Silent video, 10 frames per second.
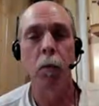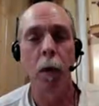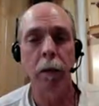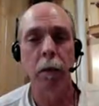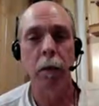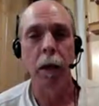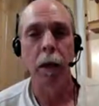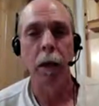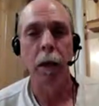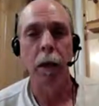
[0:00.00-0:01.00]
for
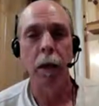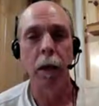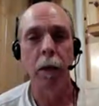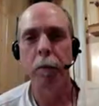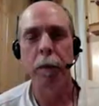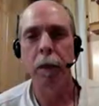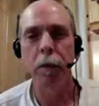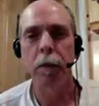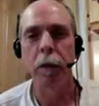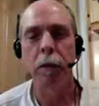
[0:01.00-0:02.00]
wildlife simply
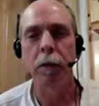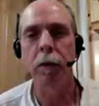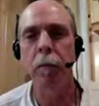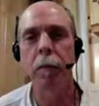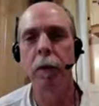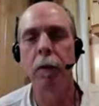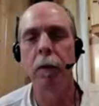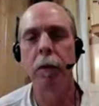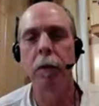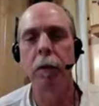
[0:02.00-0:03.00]
because it's some
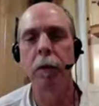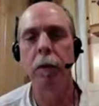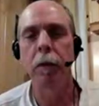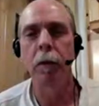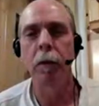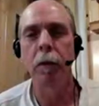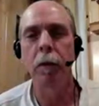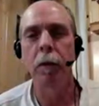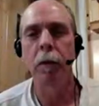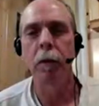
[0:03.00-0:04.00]
they're, they're not used to
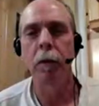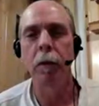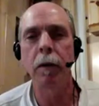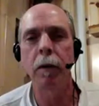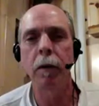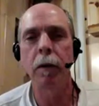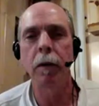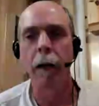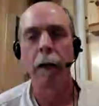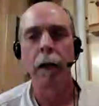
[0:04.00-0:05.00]
that. And
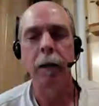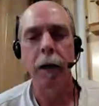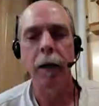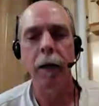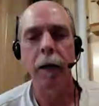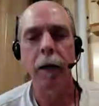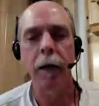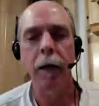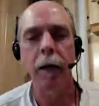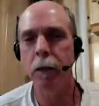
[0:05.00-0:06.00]
I can't think of a
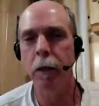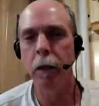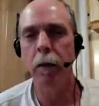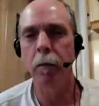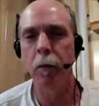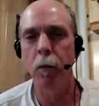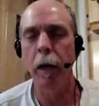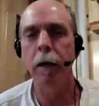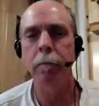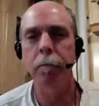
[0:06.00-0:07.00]
better way to scare them
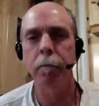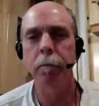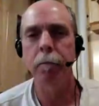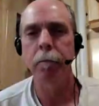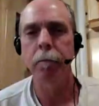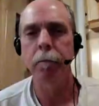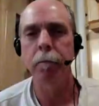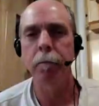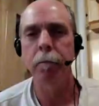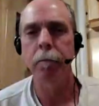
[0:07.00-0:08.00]
away.
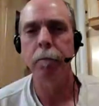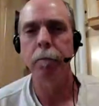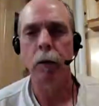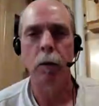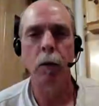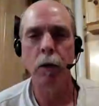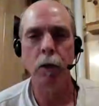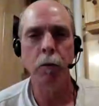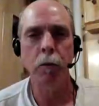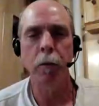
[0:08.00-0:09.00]
So no
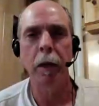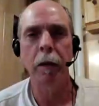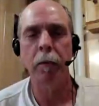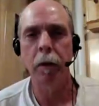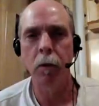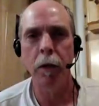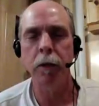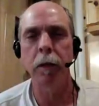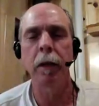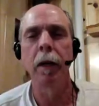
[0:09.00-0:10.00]
disrespect for the
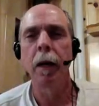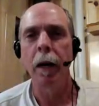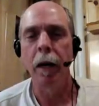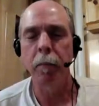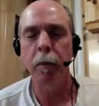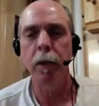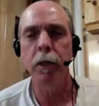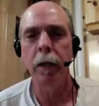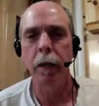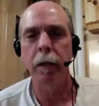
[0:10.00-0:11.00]
question. I
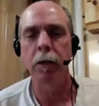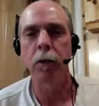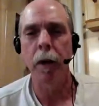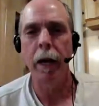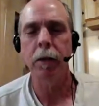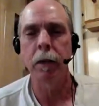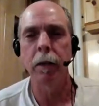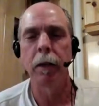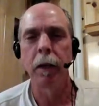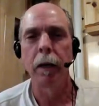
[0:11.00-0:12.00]
appreciate that you
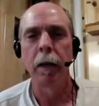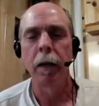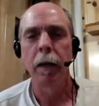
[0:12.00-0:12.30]
asked it.